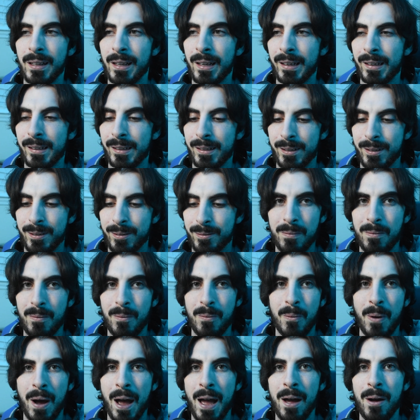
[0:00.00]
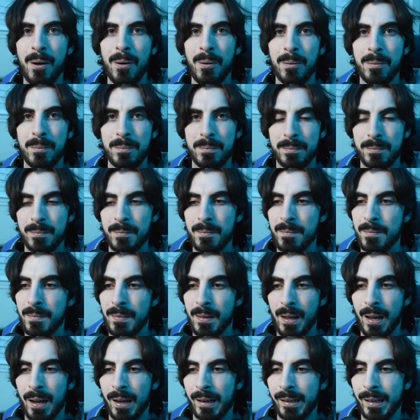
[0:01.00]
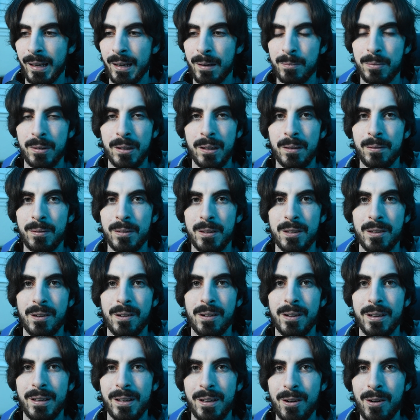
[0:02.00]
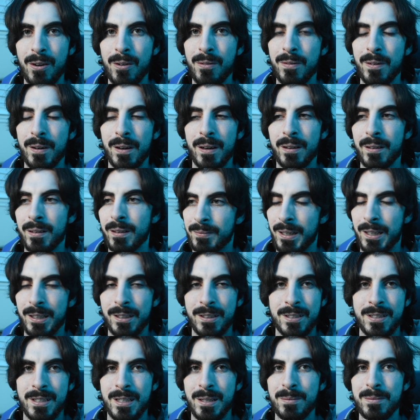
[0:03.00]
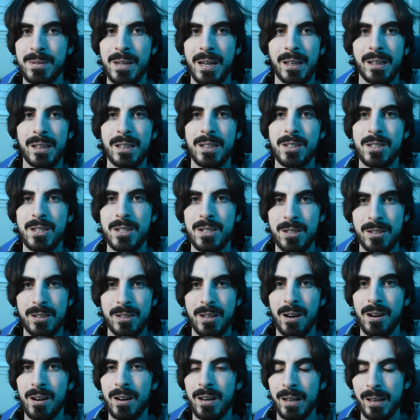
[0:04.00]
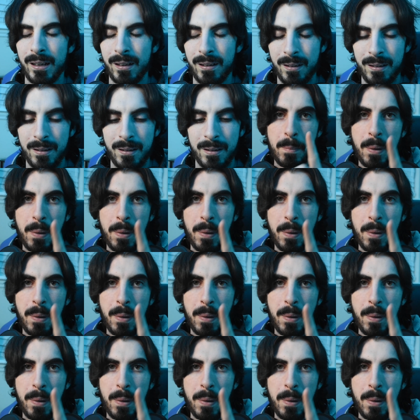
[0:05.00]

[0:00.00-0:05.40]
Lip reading: Like, wow, I can't believe it's already over. It seems like it just started.